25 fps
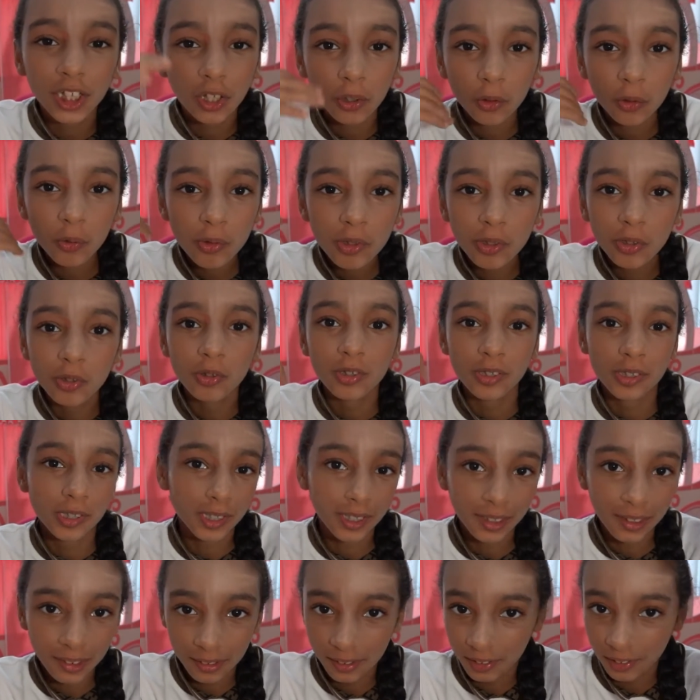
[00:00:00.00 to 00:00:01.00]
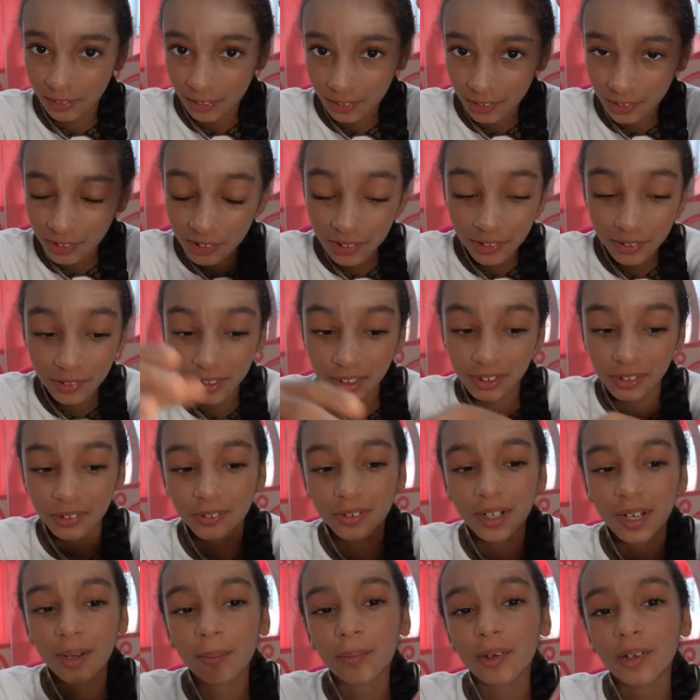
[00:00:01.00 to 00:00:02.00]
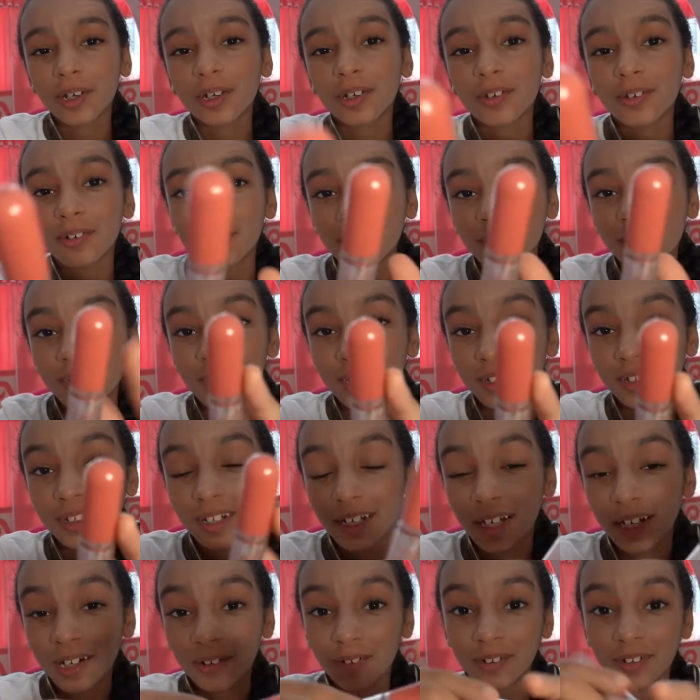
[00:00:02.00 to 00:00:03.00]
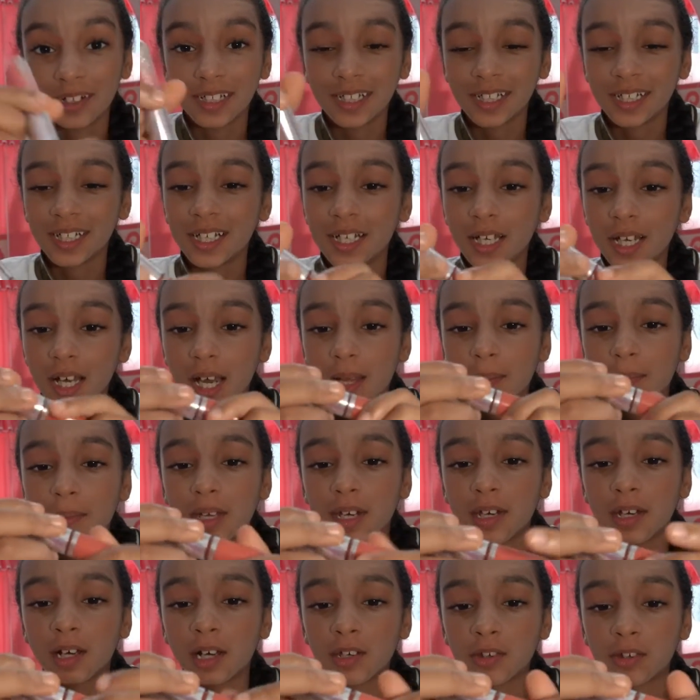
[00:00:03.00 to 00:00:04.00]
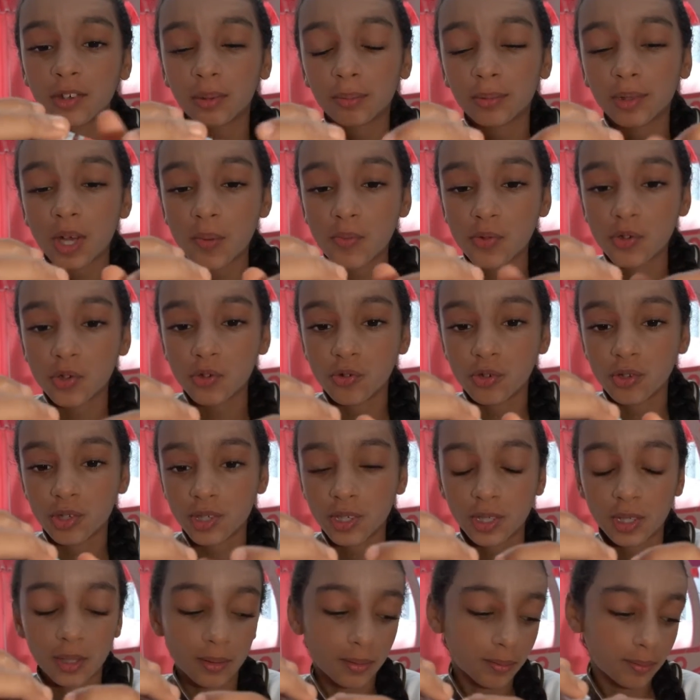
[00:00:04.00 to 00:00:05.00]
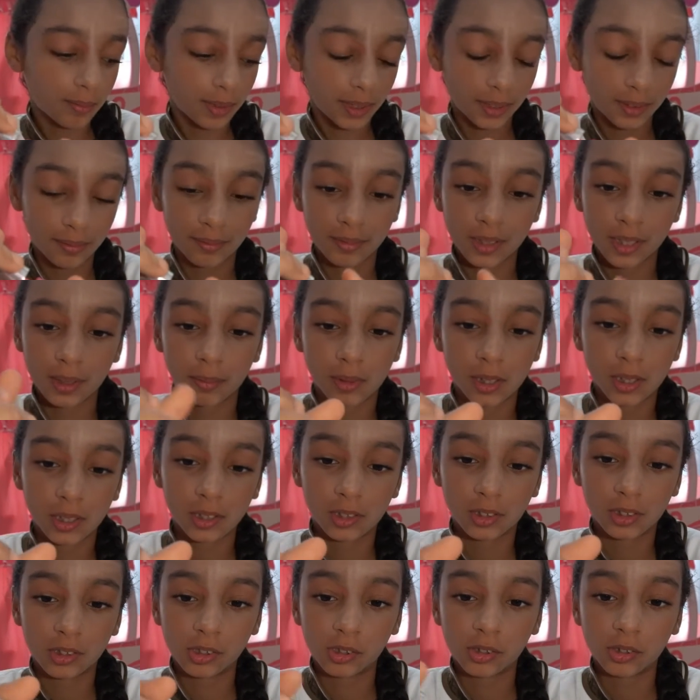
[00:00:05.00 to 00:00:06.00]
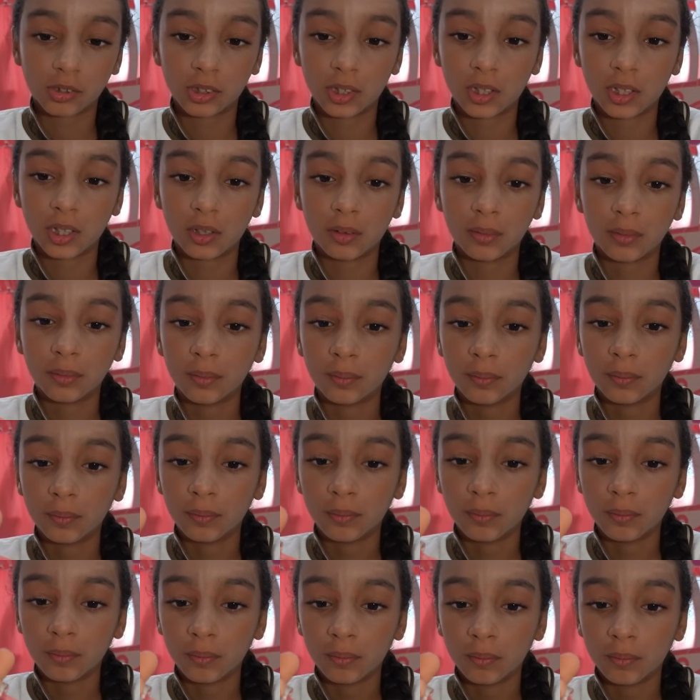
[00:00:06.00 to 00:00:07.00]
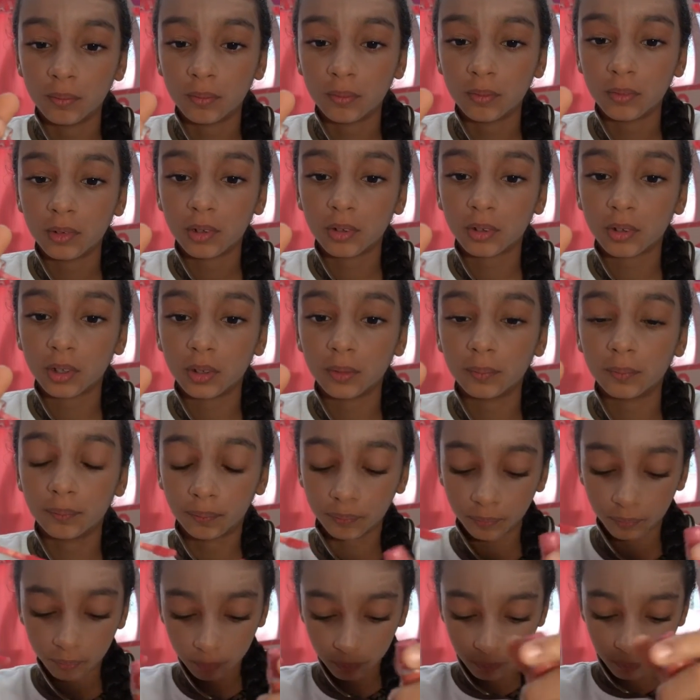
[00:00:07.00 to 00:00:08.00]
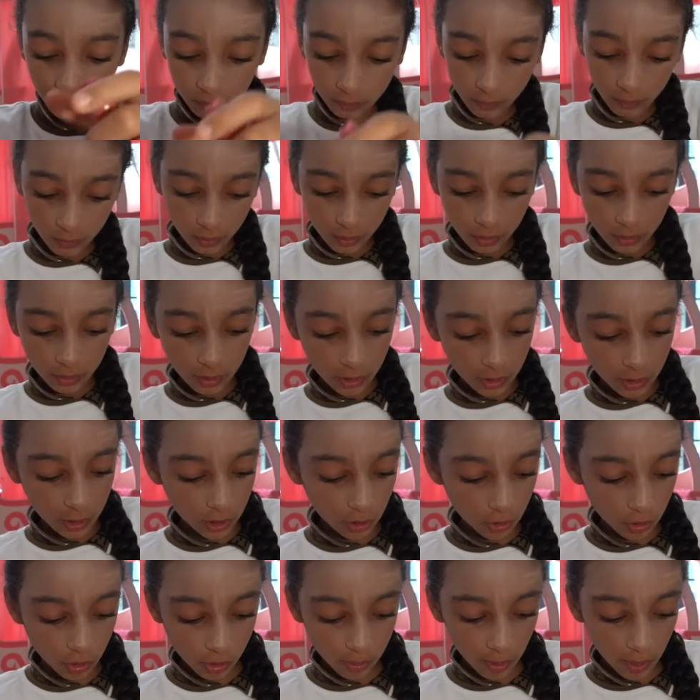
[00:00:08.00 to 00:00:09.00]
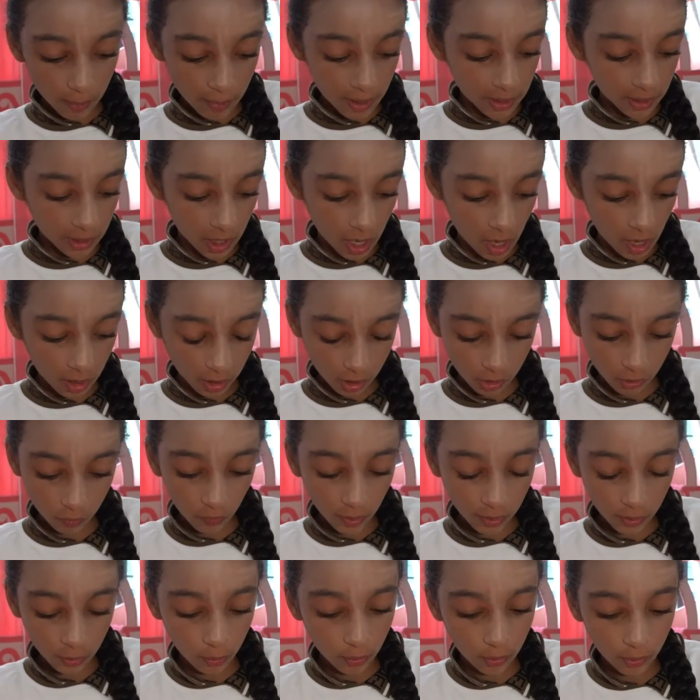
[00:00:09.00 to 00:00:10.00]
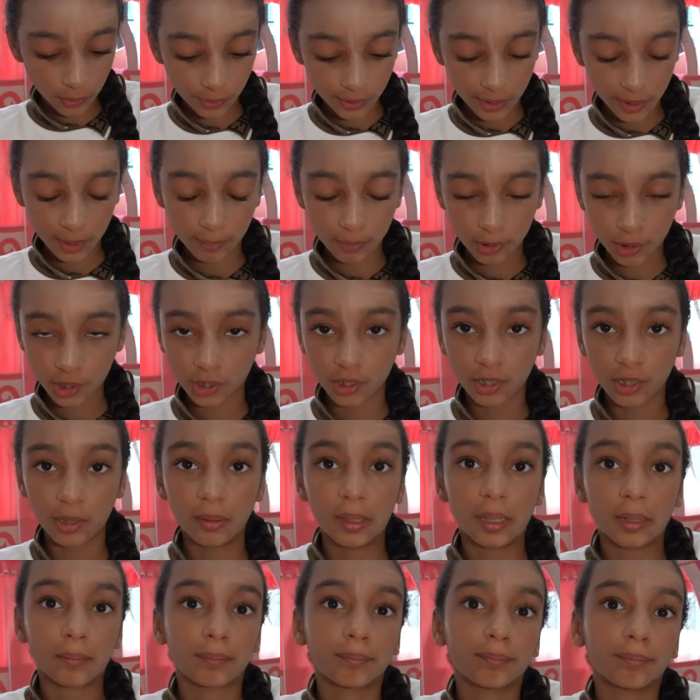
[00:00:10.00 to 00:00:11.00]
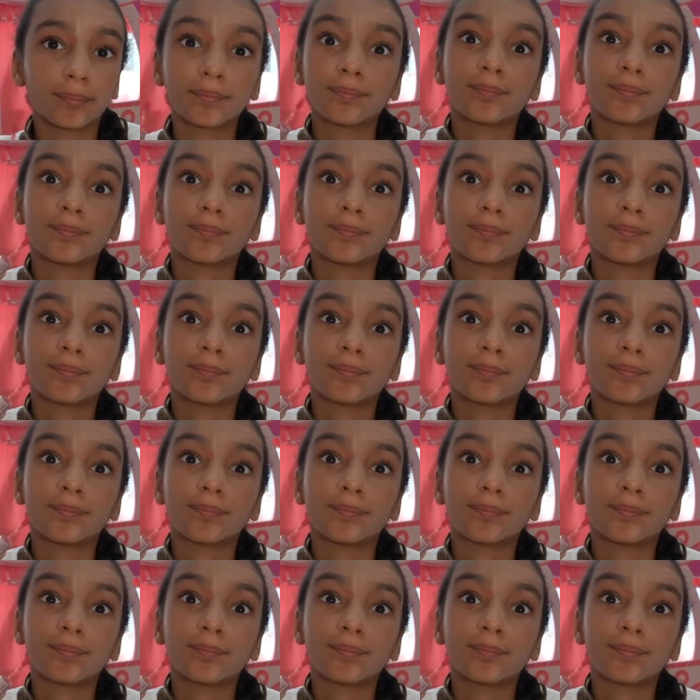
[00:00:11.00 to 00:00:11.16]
I always use the glitter, so I'm gonna use this now. I mean, I sometimes use it, but come on, let's do it now. Okay. I need to use my mirror, because if I don't, then I'm just gonna, like.